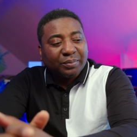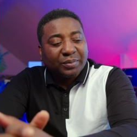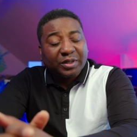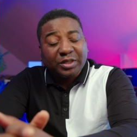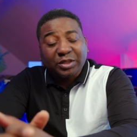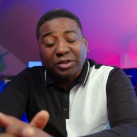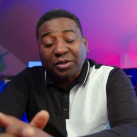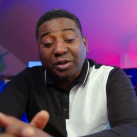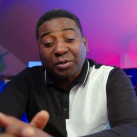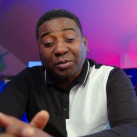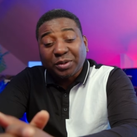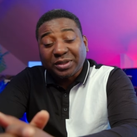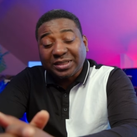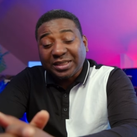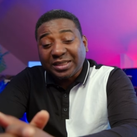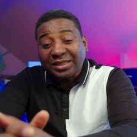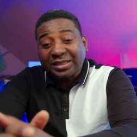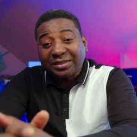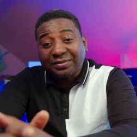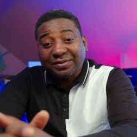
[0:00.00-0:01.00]
So it was
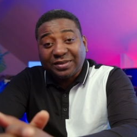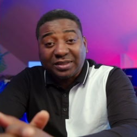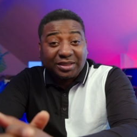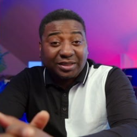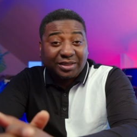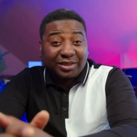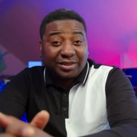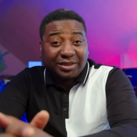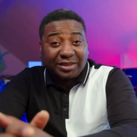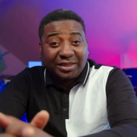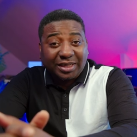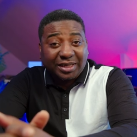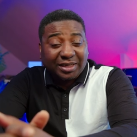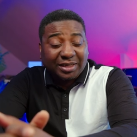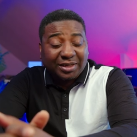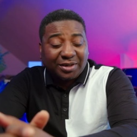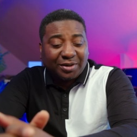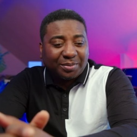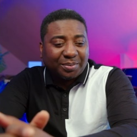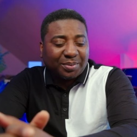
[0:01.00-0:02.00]
easy to just set
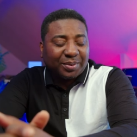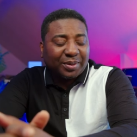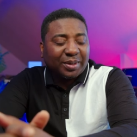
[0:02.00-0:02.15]
it up.